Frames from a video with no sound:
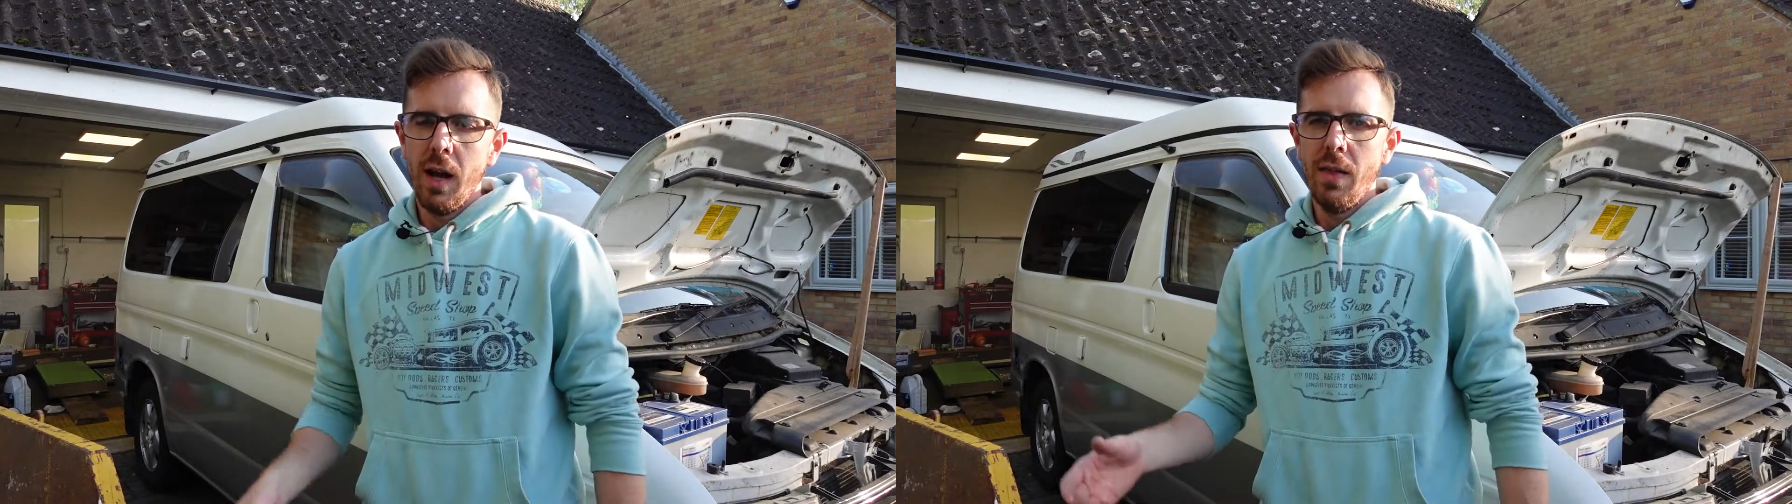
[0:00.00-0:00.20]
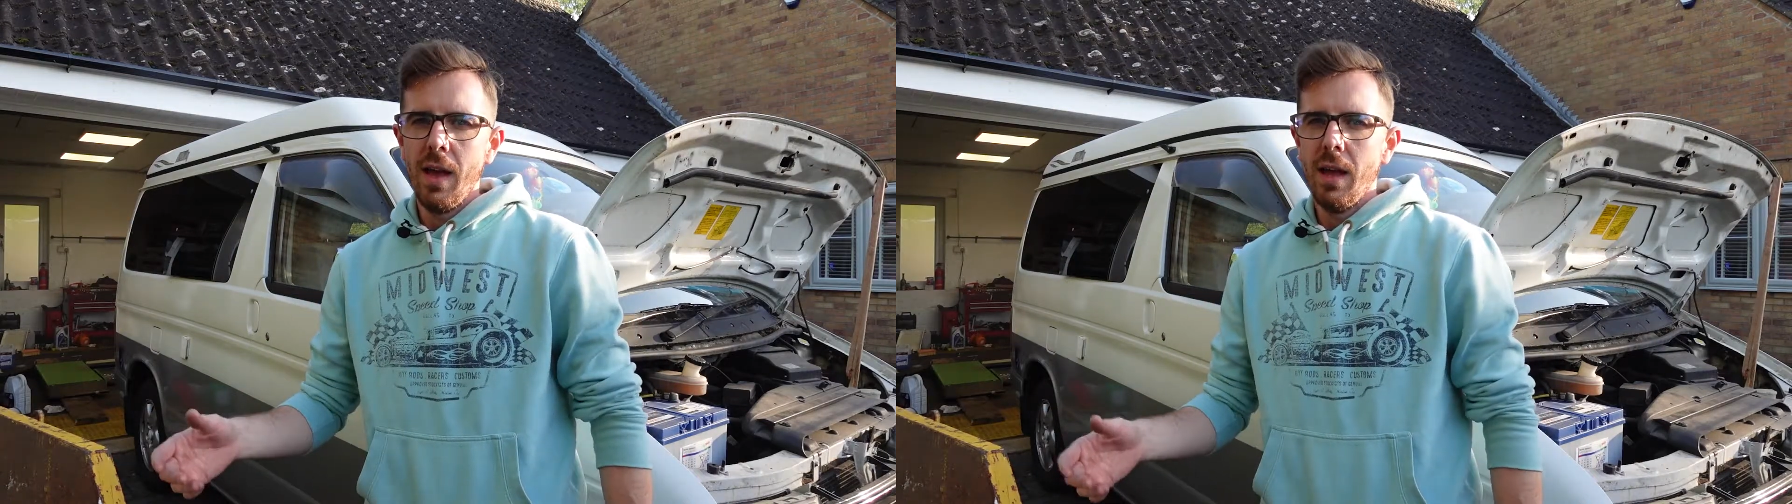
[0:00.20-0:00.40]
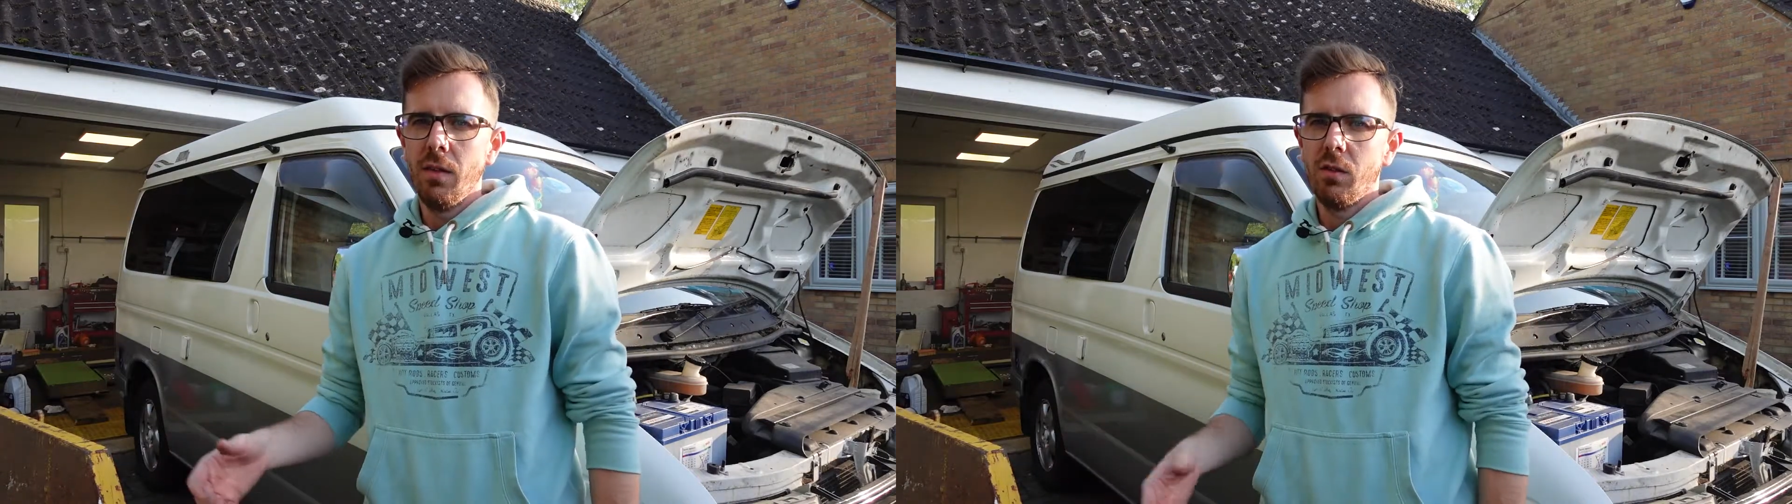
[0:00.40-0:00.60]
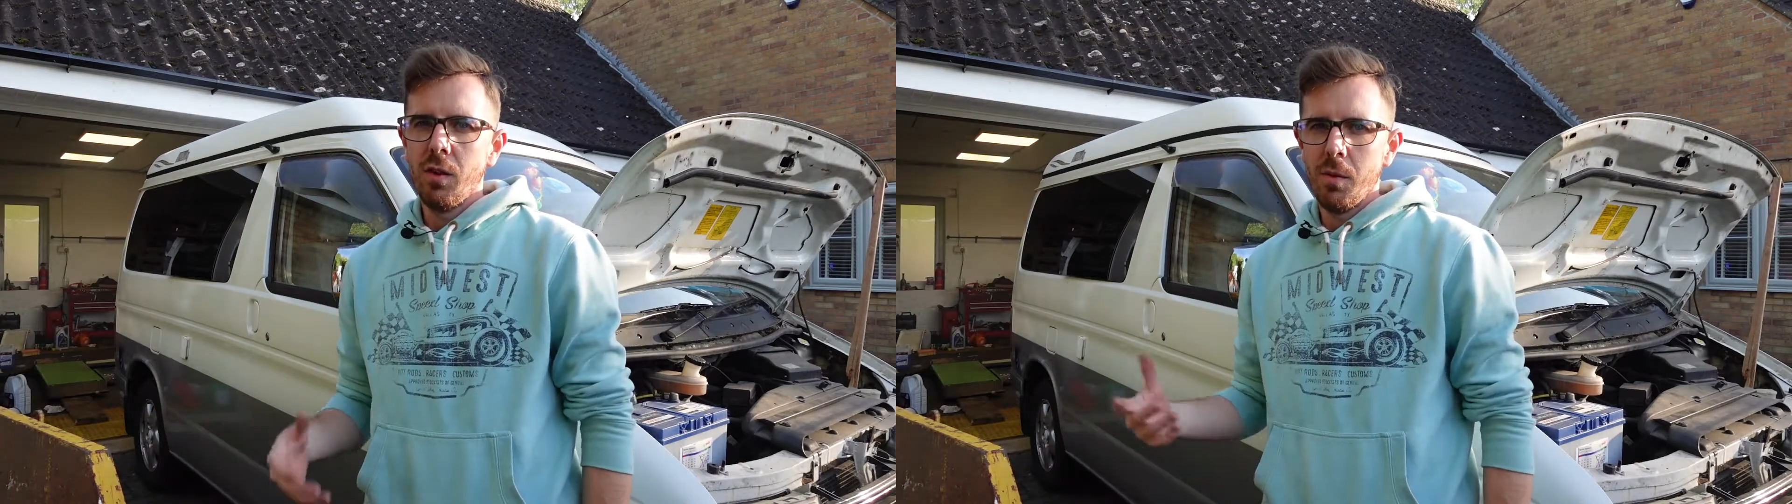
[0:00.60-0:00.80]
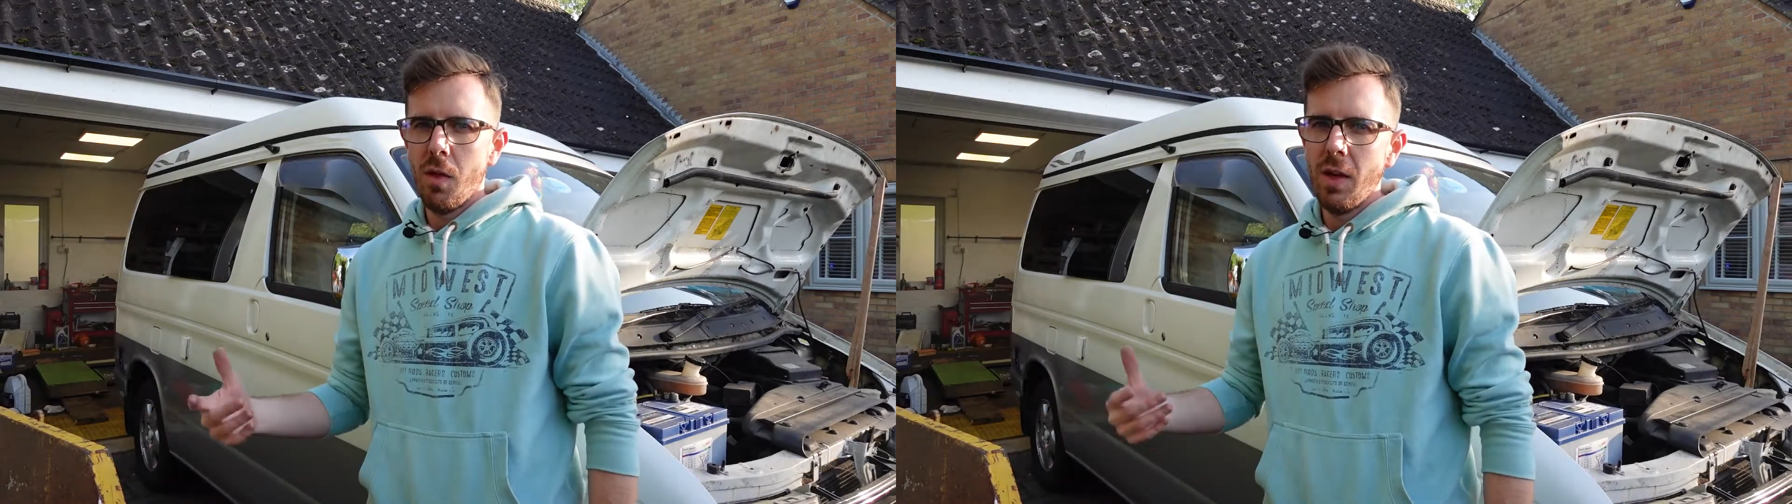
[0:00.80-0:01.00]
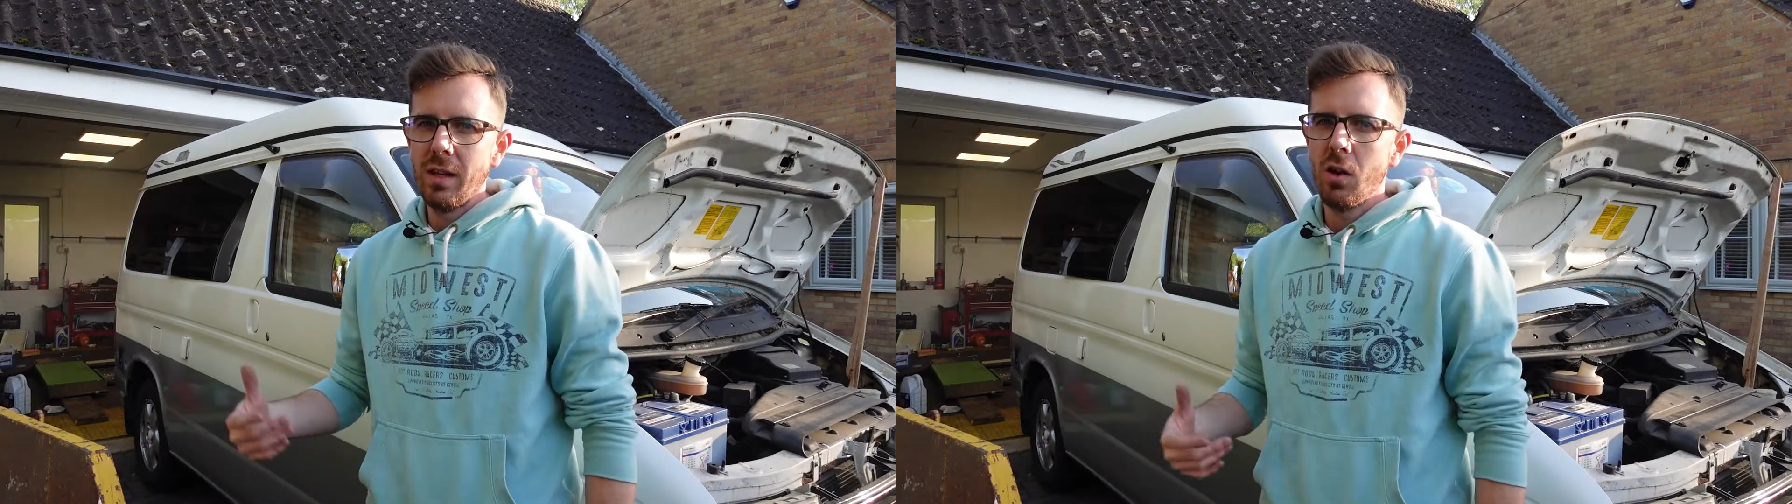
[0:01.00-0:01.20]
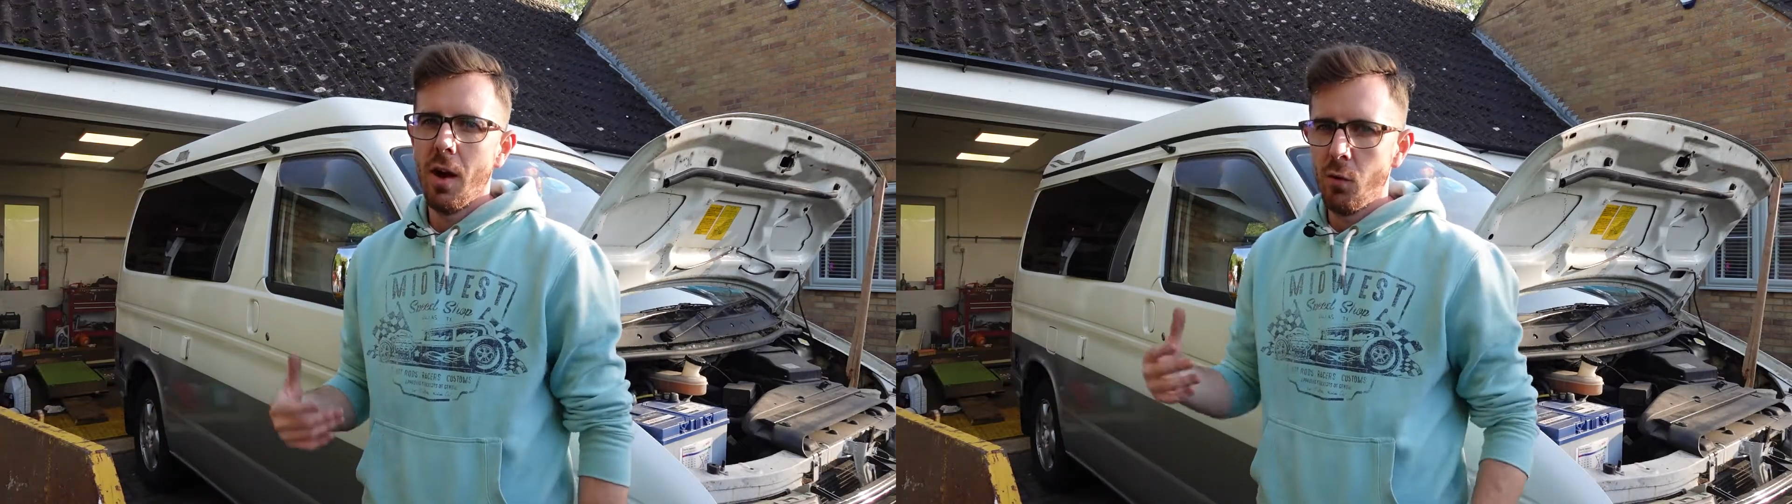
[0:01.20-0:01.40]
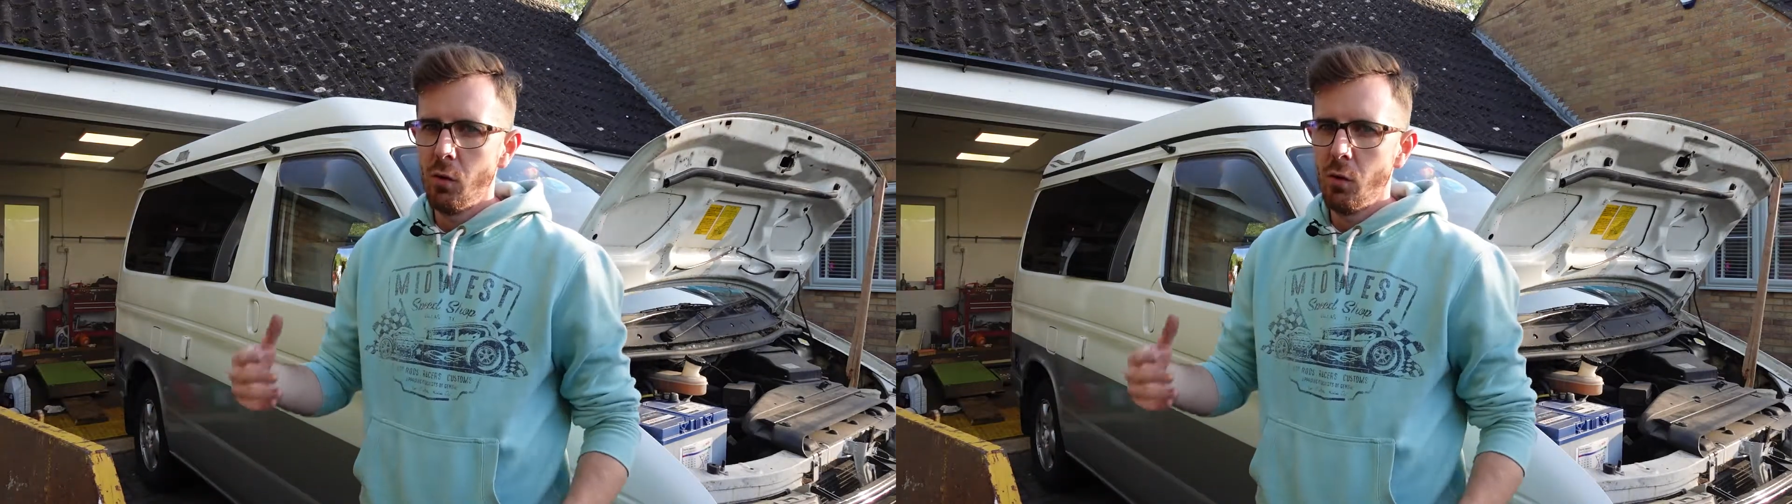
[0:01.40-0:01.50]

and then some of the things that I've